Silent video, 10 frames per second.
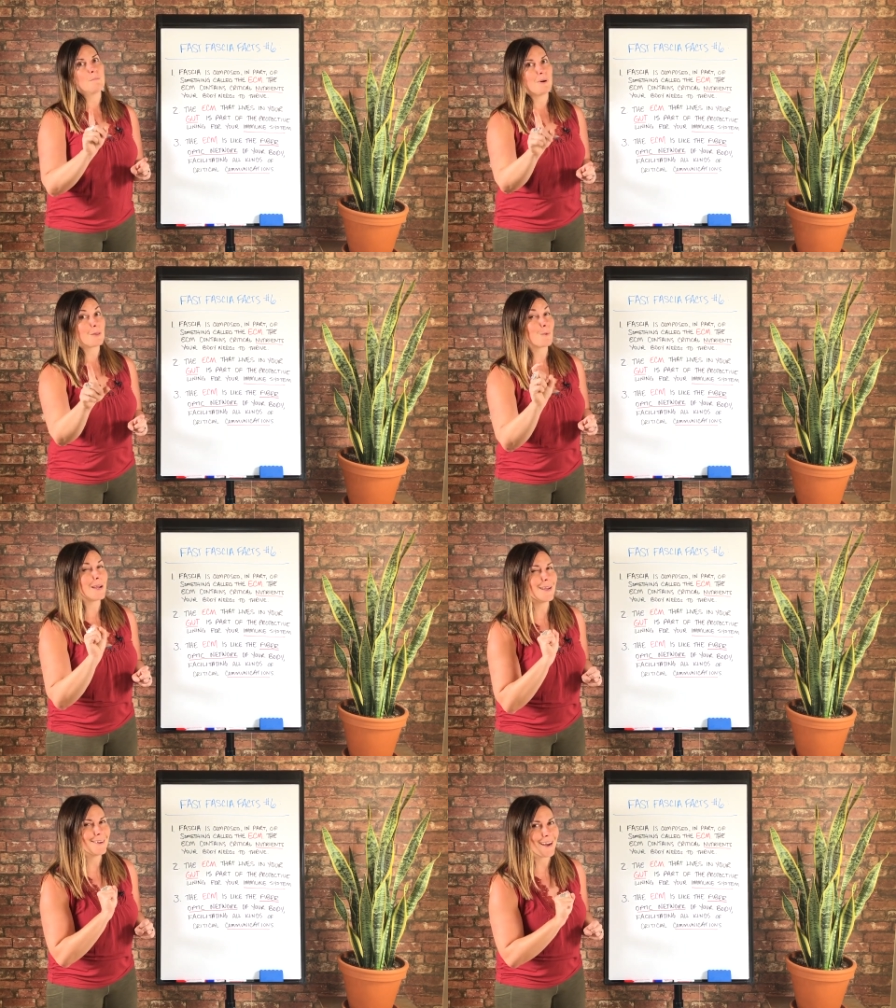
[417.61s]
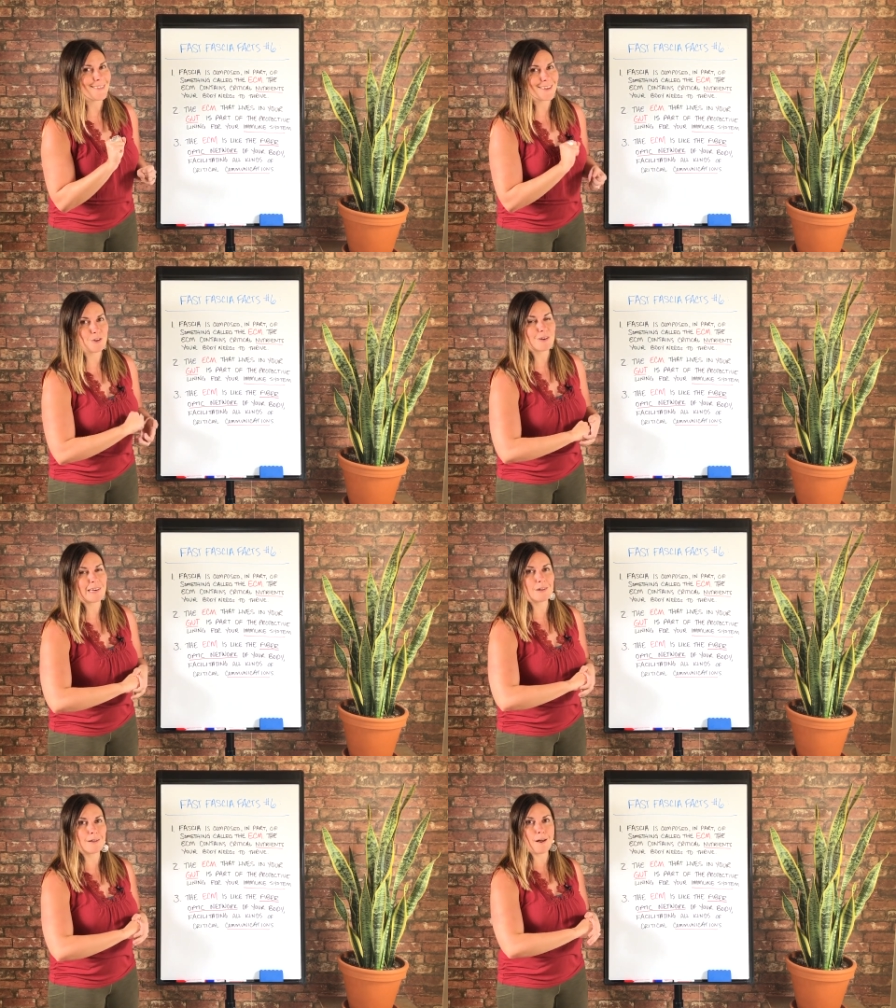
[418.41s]
by the way, I think you can
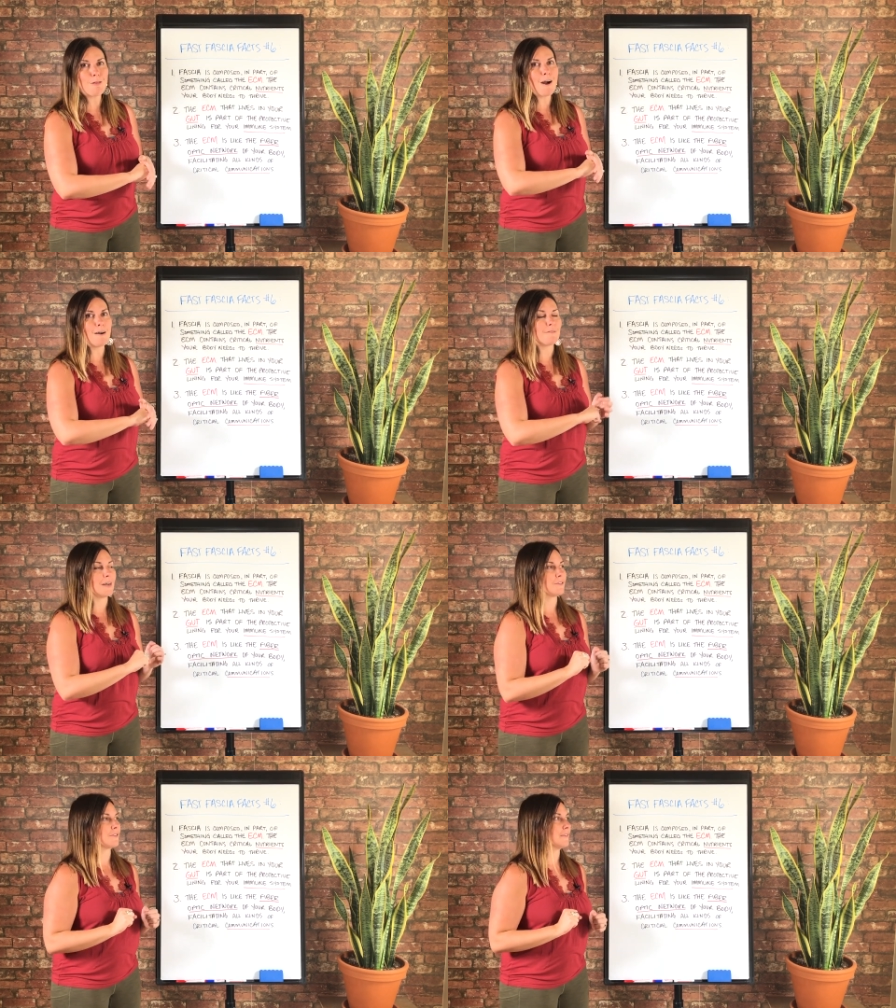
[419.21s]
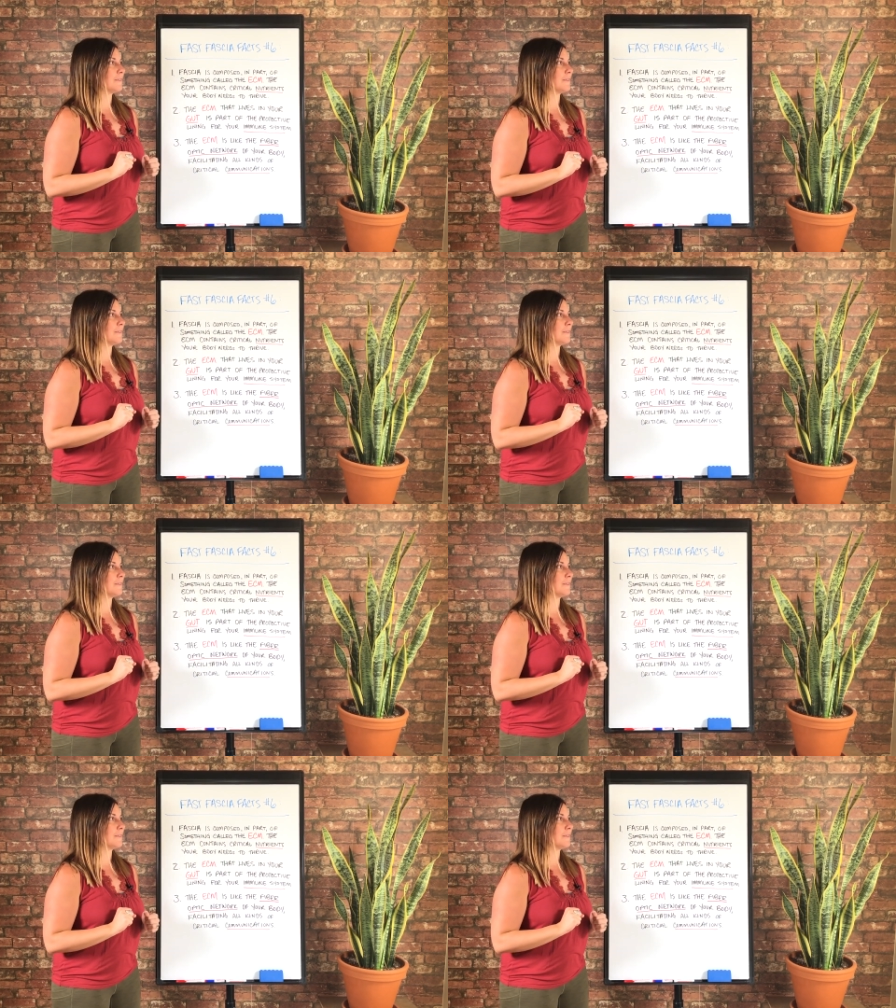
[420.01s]
heal a lot faster than